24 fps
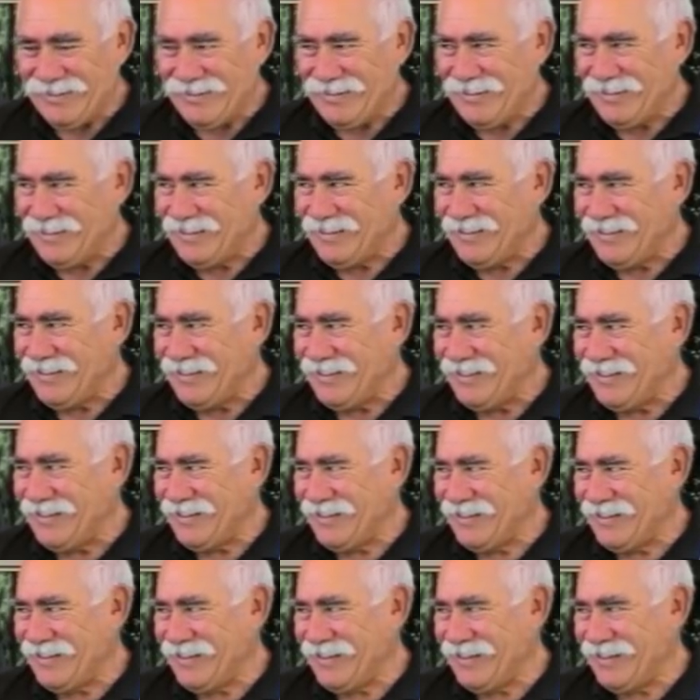
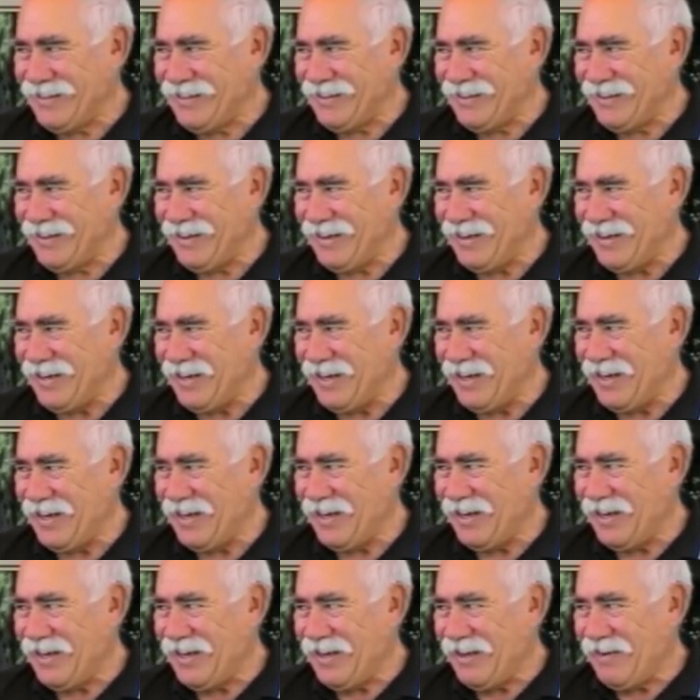
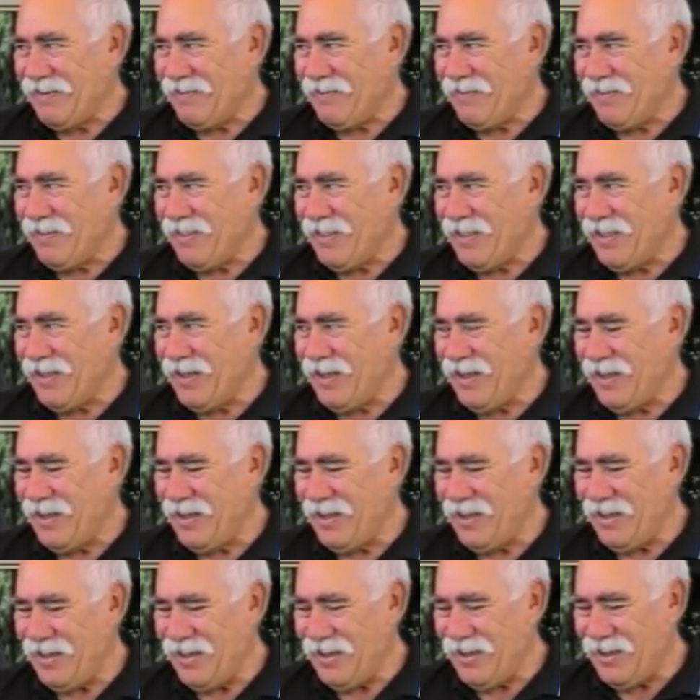
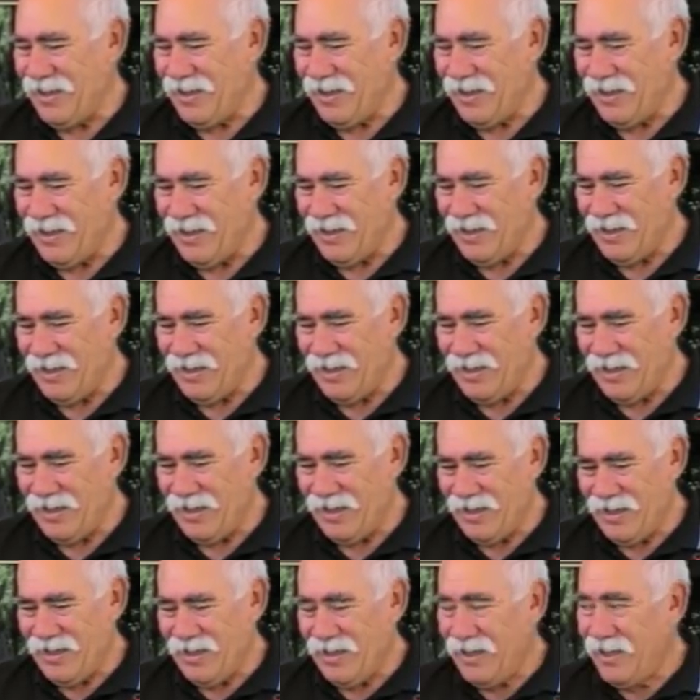
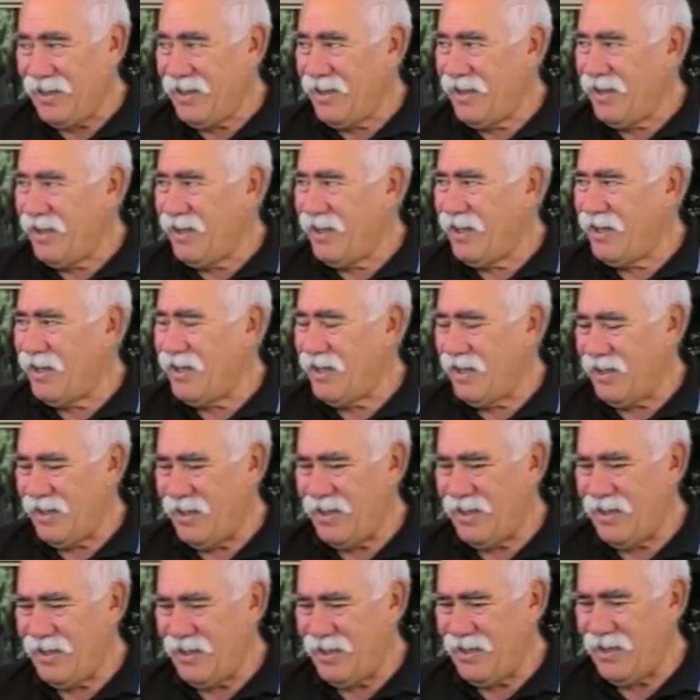
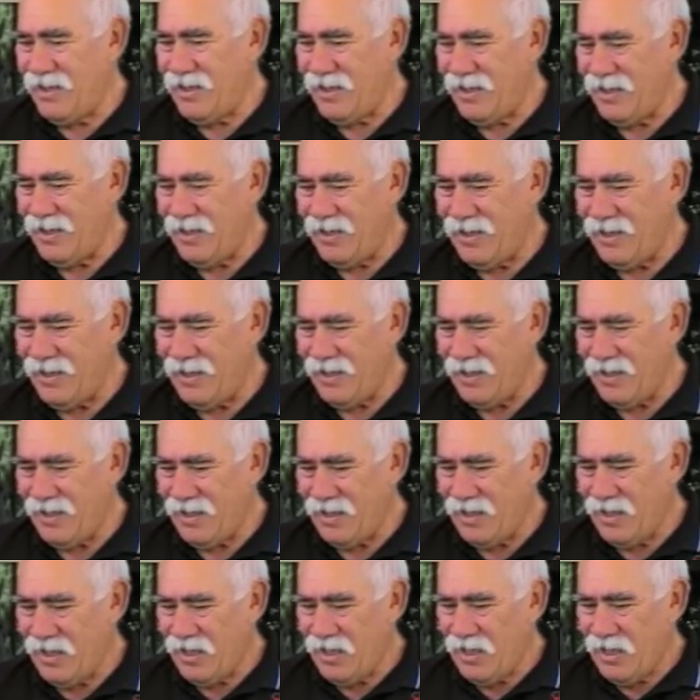
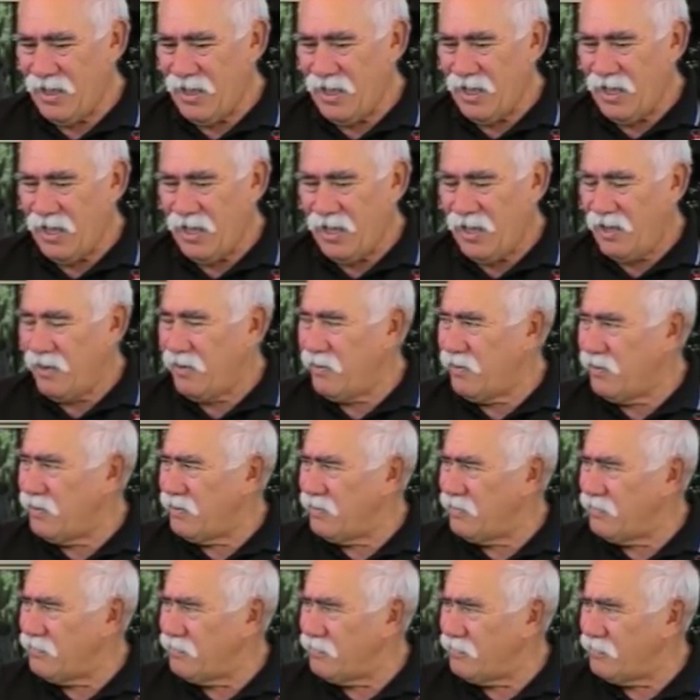
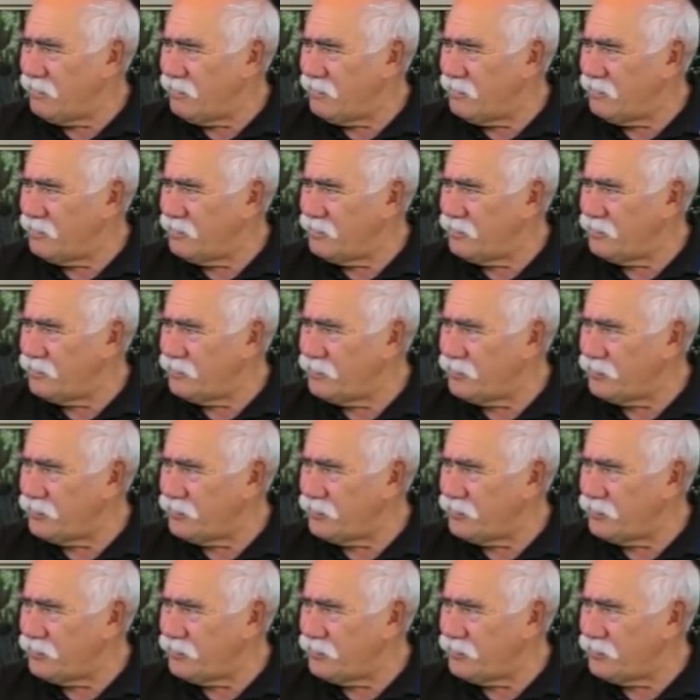The person shown says nothing.